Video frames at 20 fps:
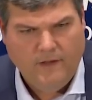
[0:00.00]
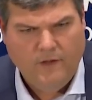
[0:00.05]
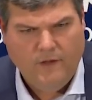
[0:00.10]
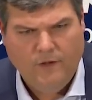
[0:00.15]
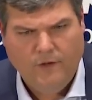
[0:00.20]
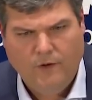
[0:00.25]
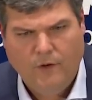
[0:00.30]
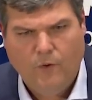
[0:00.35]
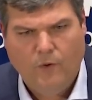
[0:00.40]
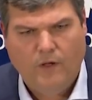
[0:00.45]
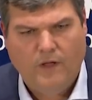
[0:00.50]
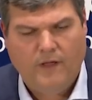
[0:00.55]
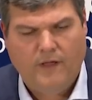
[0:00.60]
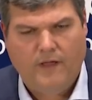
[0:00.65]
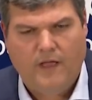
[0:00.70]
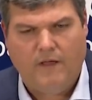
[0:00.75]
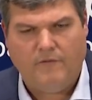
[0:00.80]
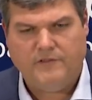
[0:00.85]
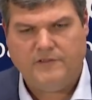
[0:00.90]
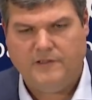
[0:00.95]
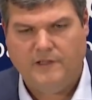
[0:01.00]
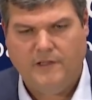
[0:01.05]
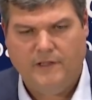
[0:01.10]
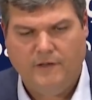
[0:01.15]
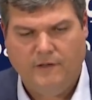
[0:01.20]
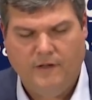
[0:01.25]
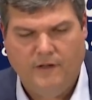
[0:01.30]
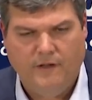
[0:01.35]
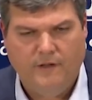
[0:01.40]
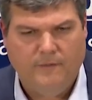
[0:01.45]

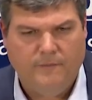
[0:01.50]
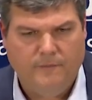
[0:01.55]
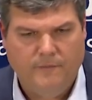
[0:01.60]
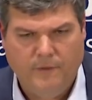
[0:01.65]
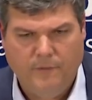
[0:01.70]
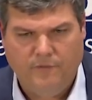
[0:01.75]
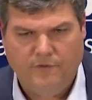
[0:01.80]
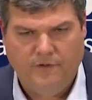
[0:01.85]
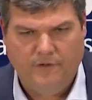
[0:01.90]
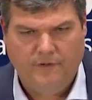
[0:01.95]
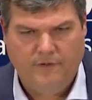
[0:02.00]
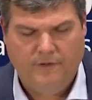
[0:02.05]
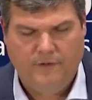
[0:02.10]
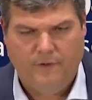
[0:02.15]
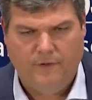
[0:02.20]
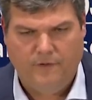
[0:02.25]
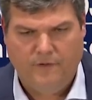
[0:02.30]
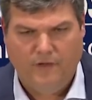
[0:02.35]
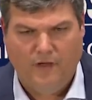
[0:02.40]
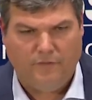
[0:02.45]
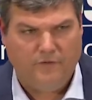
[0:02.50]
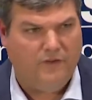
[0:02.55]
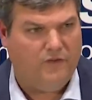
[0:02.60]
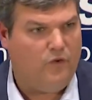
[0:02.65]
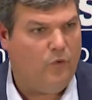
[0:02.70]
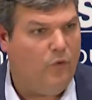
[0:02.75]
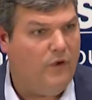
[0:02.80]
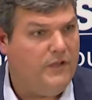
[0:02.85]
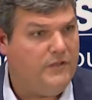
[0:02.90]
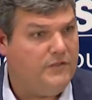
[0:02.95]
Obviously, it was a tough
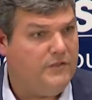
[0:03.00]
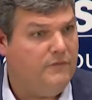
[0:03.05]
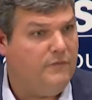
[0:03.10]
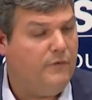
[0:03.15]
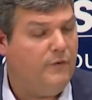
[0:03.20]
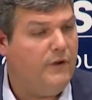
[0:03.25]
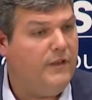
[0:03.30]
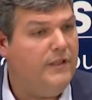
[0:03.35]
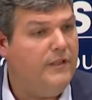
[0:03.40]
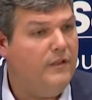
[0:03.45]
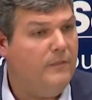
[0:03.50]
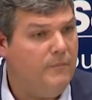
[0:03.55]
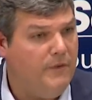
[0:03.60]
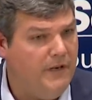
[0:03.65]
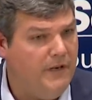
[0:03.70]
situation for him,